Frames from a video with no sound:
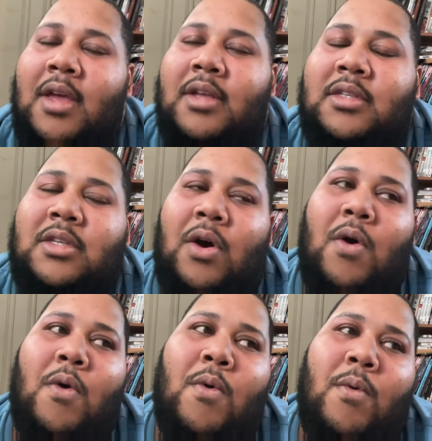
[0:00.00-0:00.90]

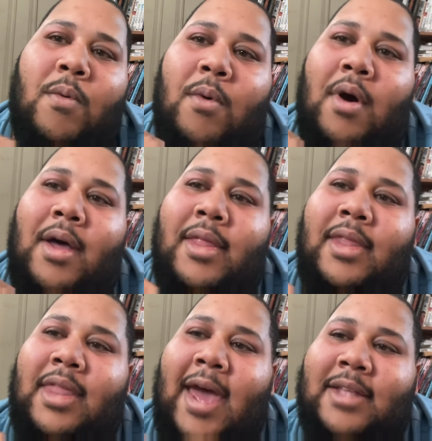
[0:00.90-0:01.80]
So
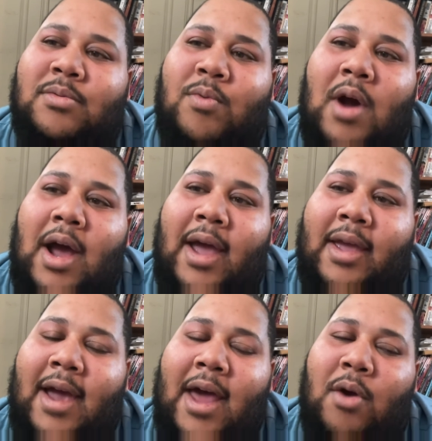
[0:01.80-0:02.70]
that's why
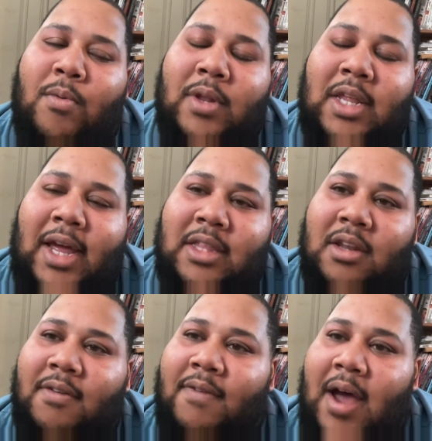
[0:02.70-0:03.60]
I don't really like to
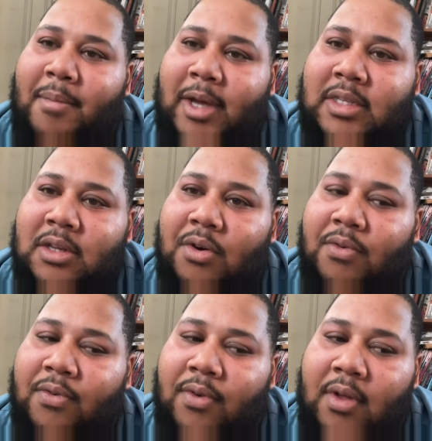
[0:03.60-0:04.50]
define
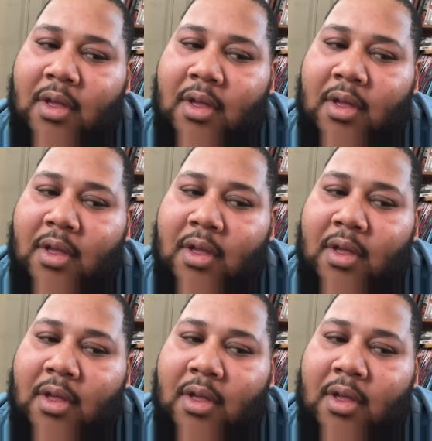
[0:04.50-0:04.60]
myself